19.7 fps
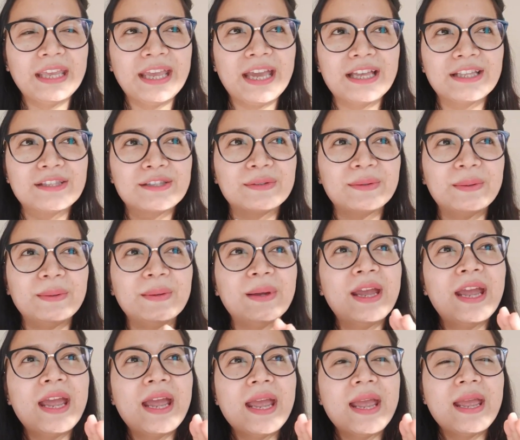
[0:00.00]
So
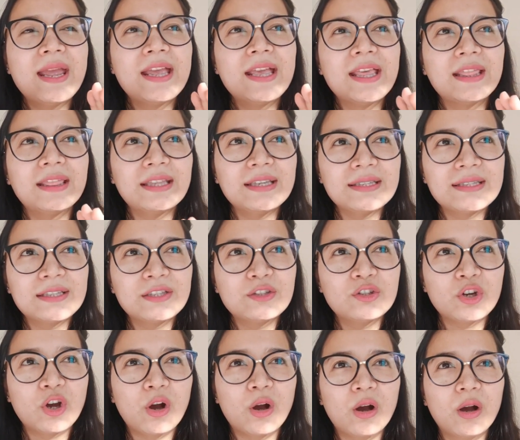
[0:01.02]
this
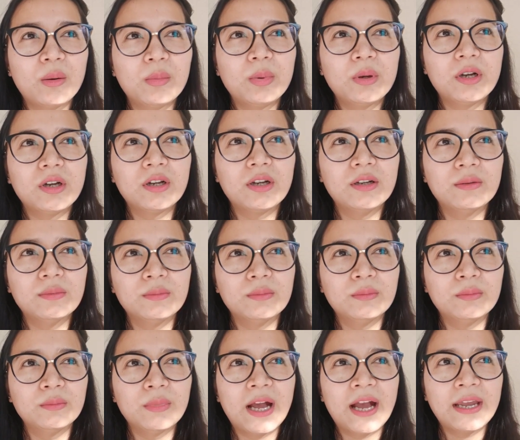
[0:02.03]
job,
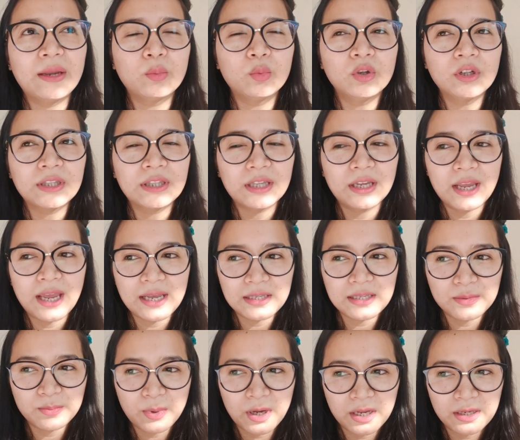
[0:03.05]
I worked there
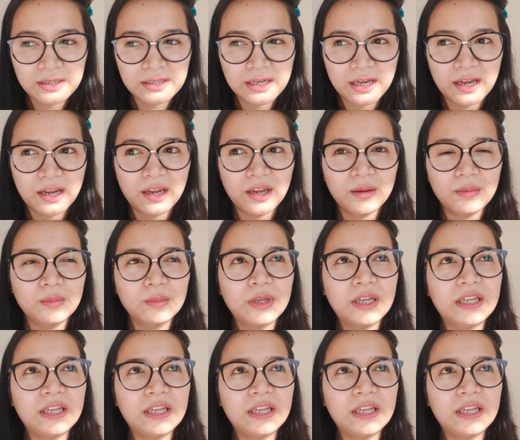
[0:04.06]
as part-time.